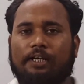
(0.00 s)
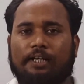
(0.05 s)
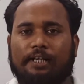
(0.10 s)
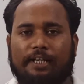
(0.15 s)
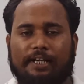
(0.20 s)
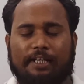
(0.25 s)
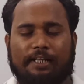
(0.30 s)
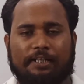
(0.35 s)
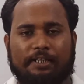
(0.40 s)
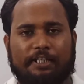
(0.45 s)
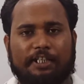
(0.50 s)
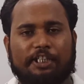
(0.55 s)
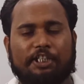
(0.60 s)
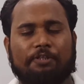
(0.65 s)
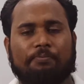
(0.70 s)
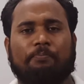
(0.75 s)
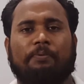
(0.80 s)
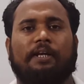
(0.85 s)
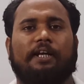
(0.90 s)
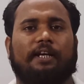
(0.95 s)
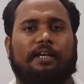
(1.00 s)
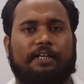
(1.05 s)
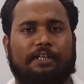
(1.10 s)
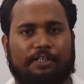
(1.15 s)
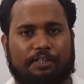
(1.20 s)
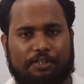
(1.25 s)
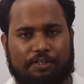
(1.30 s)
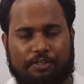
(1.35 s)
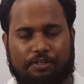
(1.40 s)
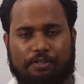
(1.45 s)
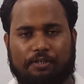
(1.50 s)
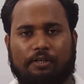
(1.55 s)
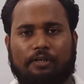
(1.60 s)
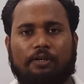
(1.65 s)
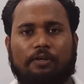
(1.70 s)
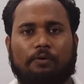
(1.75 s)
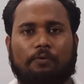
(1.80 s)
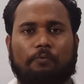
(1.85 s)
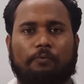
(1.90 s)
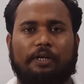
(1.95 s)
In this playlist,
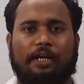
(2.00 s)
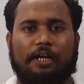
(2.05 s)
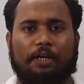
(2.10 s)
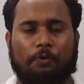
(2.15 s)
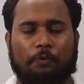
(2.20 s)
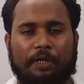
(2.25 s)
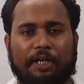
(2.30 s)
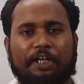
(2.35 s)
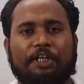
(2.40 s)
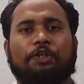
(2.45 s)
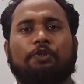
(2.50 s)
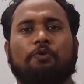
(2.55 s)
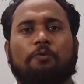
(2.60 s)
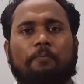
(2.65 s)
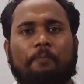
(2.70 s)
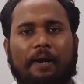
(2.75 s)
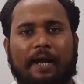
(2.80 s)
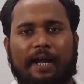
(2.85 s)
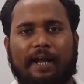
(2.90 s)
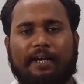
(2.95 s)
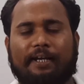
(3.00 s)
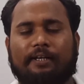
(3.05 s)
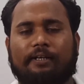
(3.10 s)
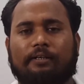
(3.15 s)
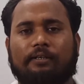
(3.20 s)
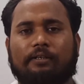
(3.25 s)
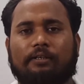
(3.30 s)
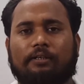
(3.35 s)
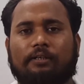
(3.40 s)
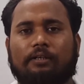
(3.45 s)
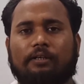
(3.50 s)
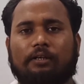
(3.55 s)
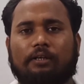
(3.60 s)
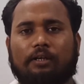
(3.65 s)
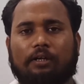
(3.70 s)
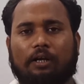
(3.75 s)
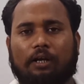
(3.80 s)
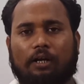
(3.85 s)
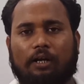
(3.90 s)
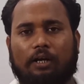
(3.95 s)
we are going to make
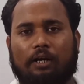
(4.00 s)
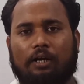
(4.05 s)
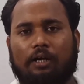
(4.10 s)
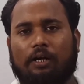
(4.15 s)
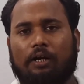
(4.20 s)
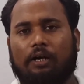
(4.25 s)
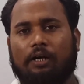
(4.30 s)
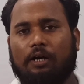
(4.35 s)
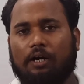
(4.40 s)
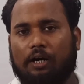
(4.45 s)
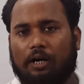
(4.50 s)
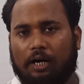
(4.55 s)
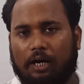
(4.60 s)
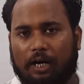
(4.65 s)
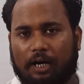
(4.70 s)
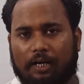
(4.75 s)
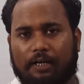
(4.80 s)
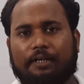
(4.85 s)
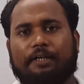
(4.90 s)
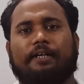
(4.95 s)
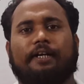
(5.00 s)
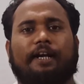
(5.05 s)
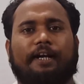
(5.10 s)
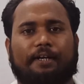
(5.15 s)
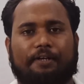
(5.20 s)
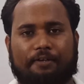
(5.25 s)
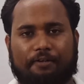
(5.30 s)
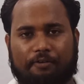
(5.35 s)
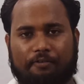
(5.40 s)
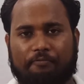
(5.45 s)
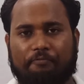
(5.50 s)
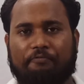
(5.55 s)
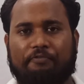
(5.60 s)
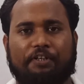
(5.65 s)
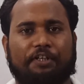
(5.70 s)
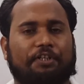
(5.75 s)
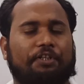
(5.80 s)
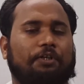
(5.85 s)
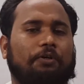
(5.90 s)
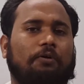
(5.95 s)
100
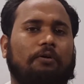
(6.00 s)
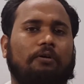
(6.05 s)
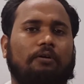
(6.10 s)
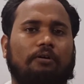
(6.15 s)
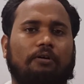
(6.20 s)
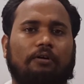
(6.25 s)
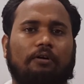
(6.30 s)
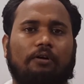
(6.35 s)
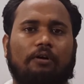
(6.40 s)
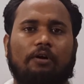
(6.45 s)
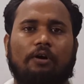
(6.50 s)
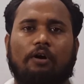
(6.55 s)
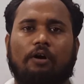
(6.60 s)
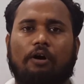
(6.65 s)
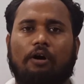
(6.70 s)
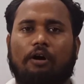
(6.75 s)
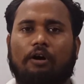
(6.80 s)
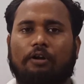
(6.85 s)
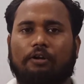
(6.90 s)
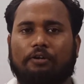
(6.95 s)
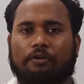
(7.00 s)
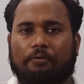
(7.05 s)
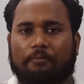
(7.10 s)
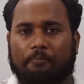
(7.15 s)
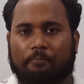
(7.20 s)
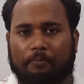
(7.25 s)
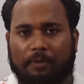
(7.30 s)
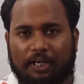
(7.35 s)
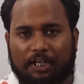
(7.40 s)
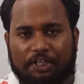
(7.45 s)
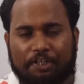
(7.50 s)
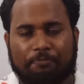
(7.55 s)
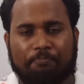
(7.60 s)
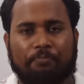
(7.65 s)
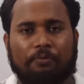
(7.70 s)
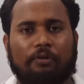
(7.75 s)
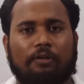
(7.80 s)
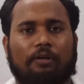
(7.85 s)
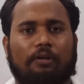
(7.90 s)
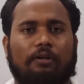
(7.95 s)
video on
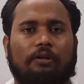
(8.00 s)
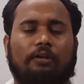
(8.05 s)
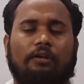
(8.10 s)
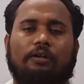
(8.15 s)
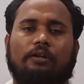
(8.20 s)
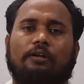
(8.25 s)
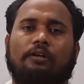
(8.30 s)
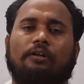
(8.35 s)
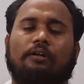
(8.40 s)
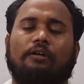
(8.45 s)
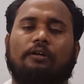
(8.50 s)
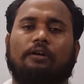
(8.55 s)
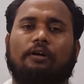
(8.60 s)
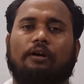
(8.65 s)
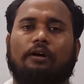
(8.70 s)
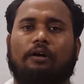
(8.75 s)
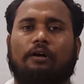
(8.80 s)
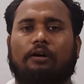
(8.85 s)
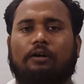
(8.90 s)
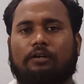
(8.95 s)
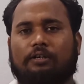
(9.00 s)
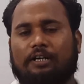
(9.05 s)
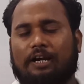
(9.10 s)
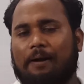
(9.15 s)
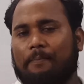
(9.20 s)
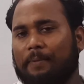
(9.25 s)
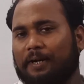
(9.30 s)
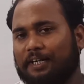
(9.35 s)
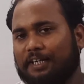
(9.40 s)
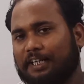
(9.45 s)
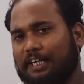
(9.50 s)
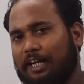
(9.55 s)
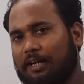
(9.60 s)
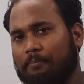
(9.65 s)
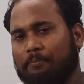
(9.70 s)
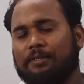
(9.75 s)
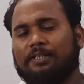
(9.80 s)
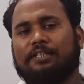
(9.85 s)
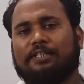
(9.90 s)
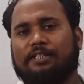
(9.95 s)
multiple grammatical
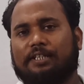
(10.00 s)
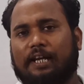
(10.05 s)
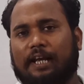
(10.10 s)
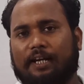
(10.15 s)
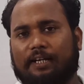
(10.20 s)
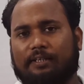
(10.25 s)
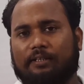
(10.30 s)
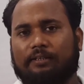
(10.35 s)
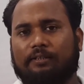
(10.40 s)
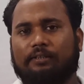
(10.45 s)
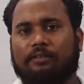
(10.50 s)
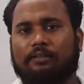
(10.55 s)
mistake